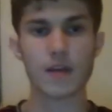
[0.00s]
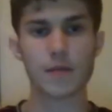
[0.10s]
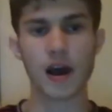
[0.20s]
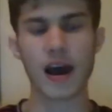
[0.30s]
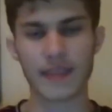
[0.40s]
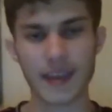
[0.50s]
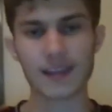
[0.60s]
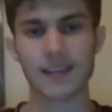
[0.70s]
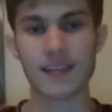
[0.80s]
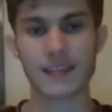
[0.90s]
But at the end
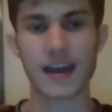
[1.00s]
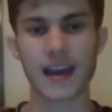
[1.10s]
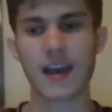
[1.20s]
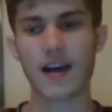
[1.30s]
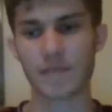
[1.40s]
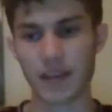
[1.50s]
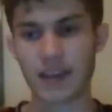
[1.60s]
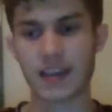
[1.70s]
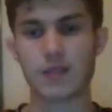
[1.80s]
of the day, I think he